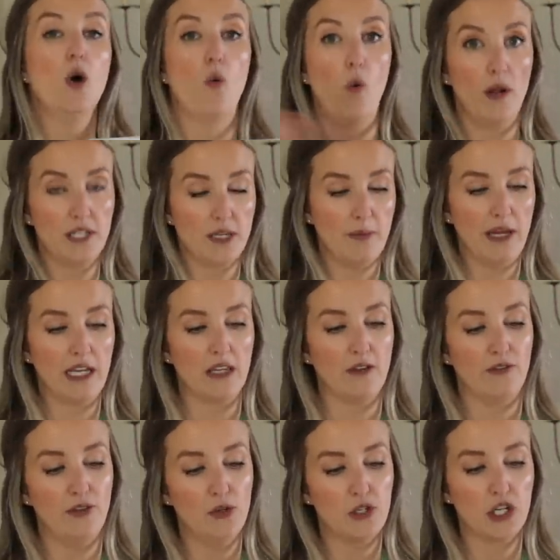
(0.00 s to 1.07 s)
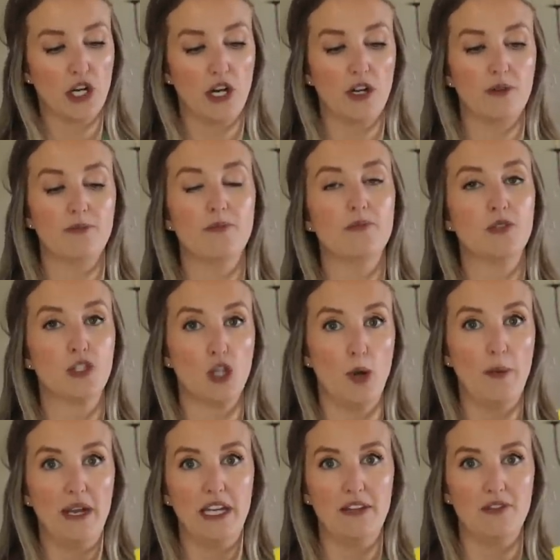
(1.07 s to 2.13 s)
want to make in the future.
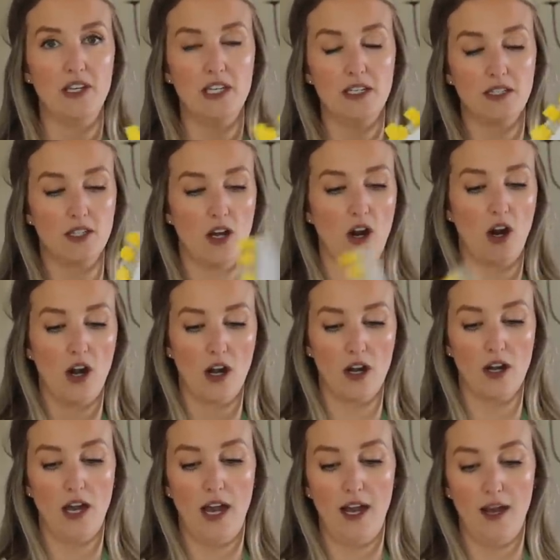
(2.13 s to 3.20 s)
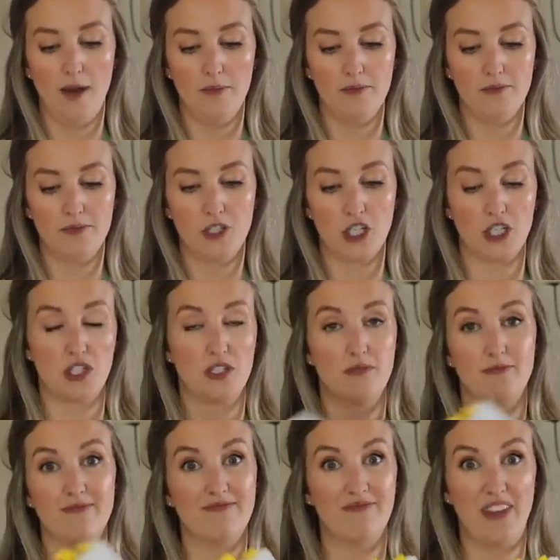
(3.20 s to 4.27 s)
So many of these are
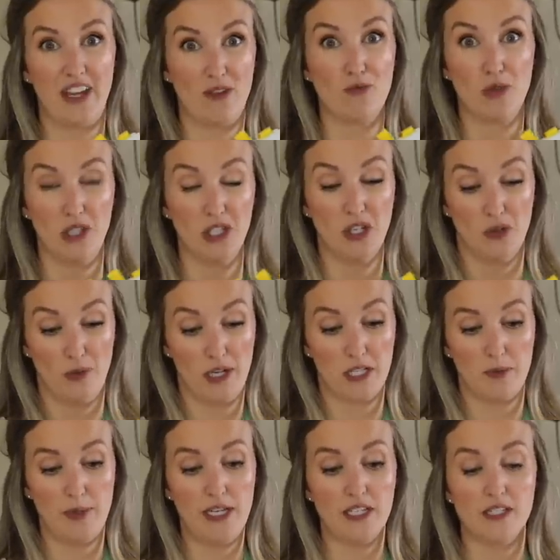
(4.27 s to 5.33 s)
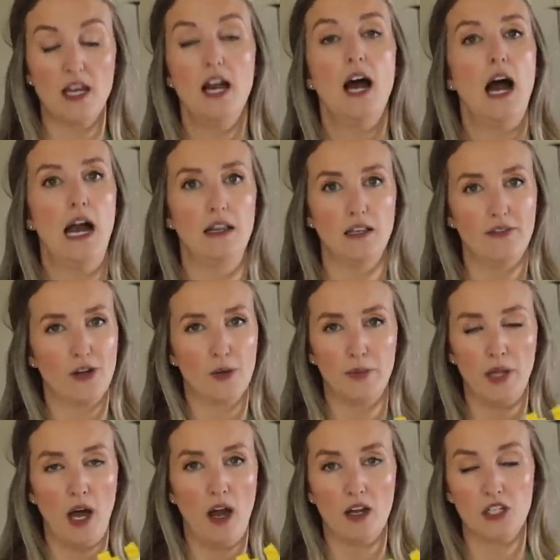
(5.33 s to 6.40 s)
just like really good recipes. I love her
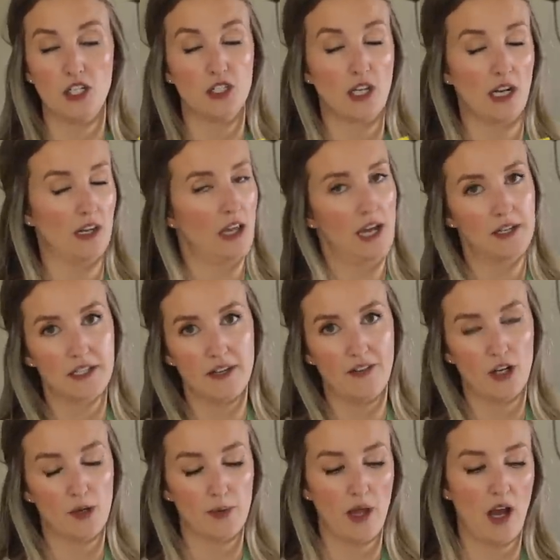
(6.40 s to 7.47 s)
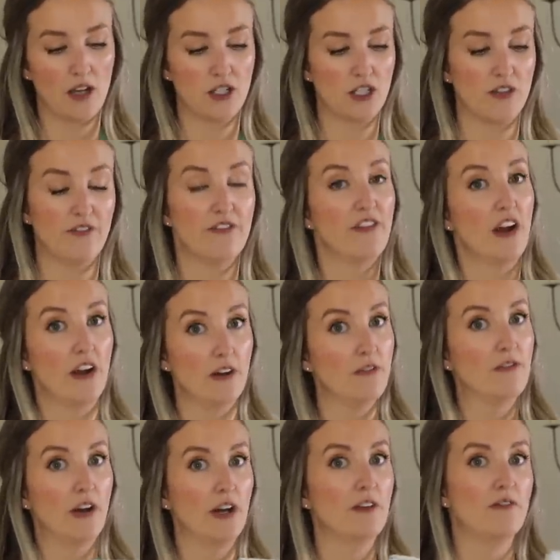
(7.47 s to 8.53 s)
blog. She's got a lot of stuff on her blog. She's a very,
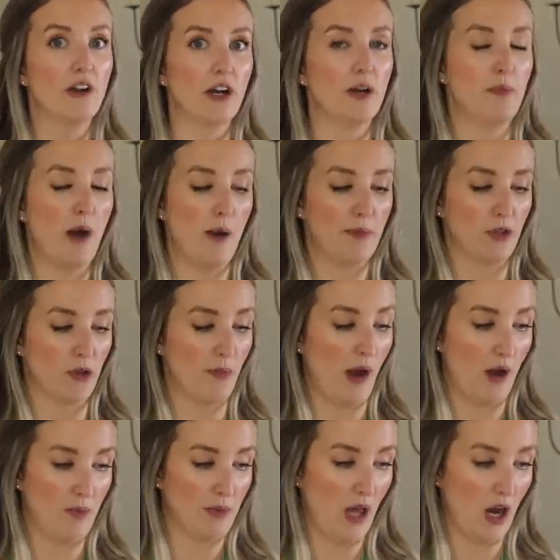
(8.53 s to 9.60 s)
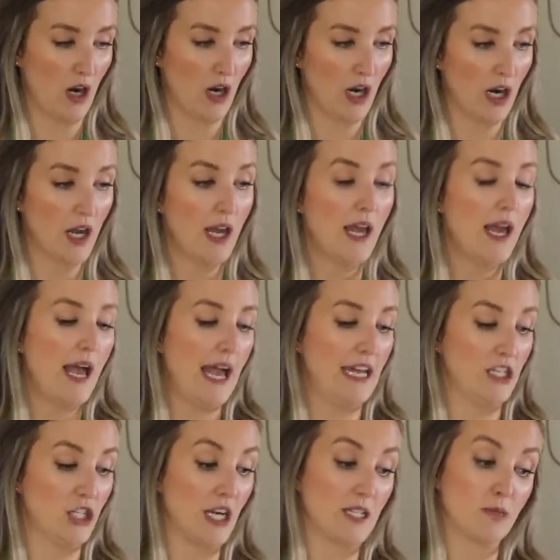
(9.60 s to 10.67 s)
very, very popular blogger,
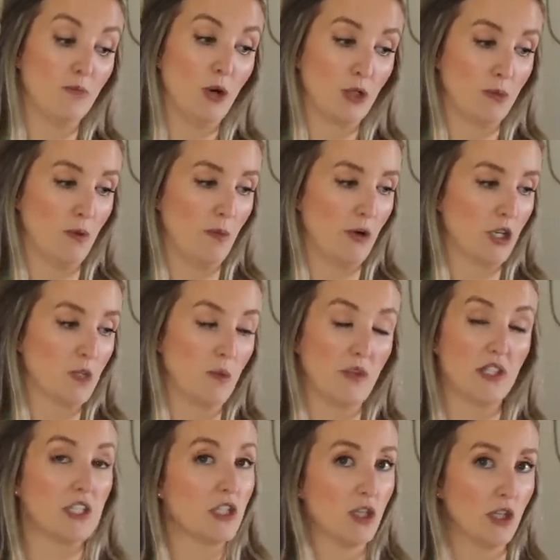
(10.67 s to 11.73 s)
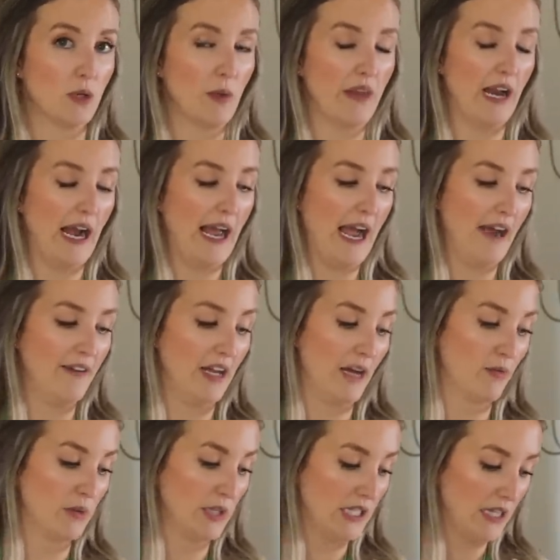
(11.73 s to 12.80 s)
and she has multiple books, but this is the only one that I have, and I
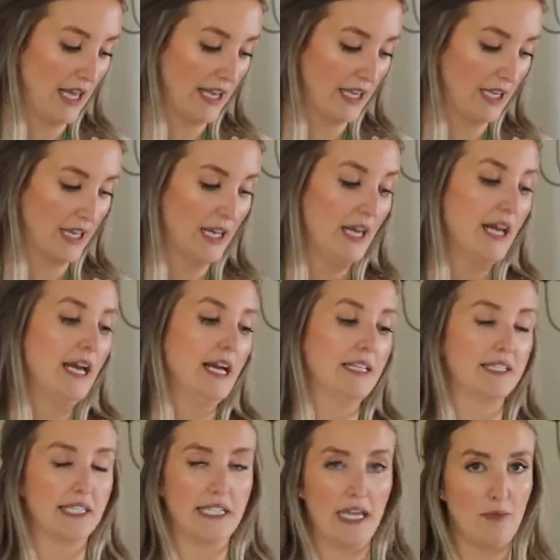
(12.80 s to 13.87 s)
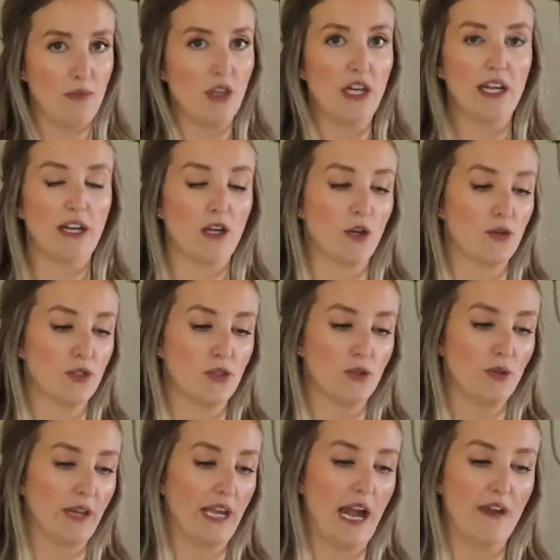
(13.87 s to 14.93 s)
really like it. It's the same thing. It goes
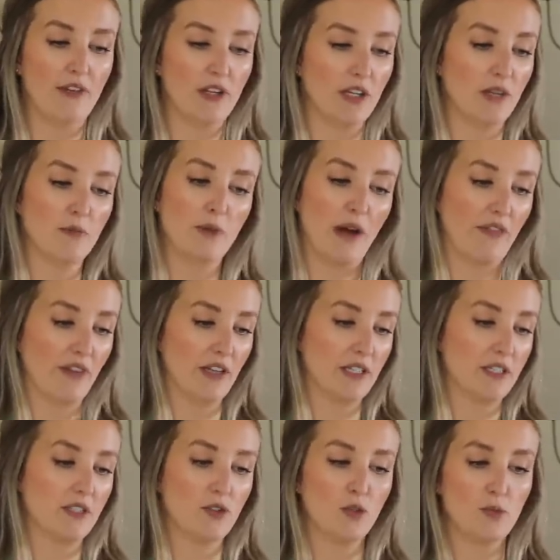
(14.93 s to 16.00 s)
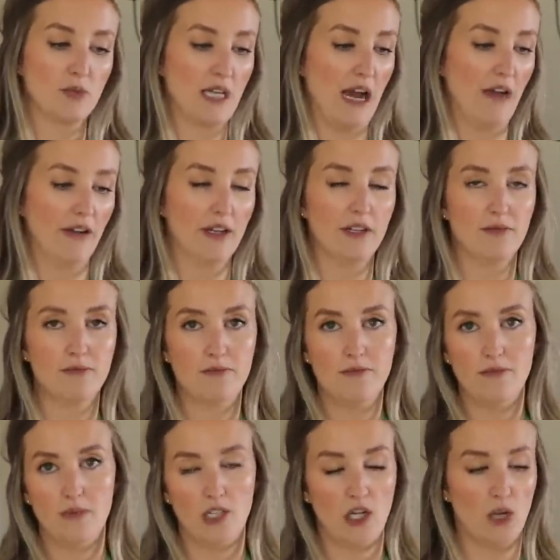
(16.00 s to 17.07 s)
through like everything: breakfast, soup, salad,
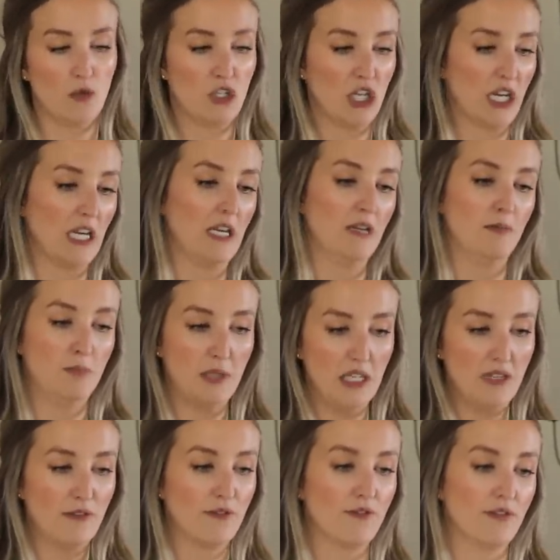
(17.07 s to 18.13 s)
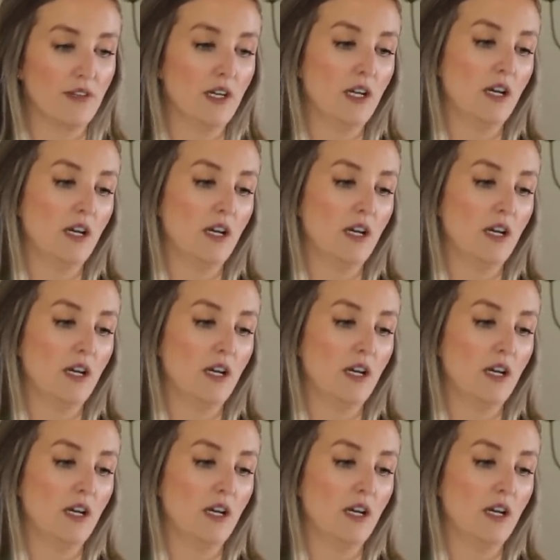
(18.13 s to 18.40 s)
you know, chicken, beef,